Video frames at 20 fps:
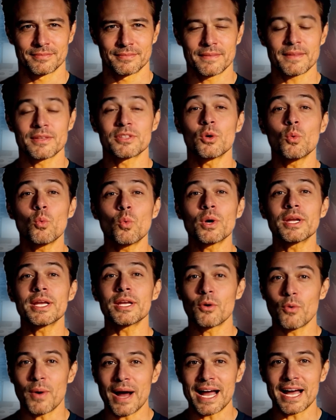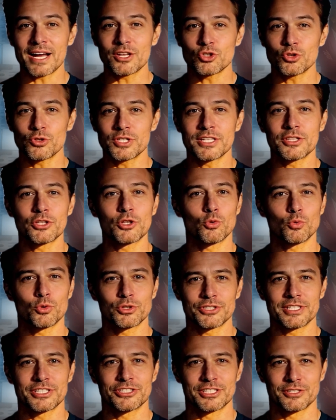So what do you actually do with
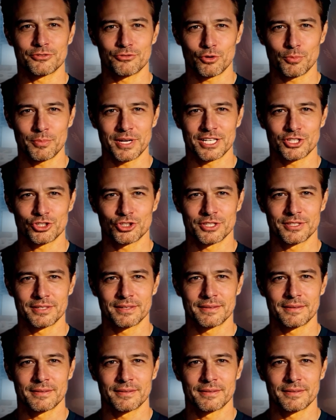this information?